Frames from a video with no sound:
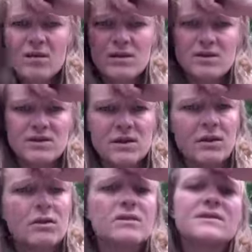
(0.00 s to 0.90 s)

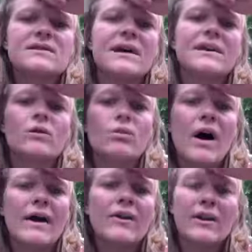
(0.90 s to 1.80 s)
So, slightly
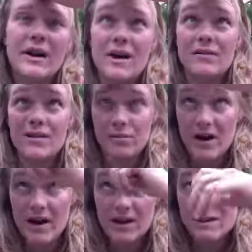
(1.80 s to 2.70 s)
wider and heavier
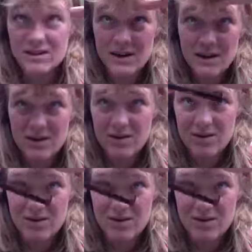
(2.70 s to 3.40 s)
bangs now.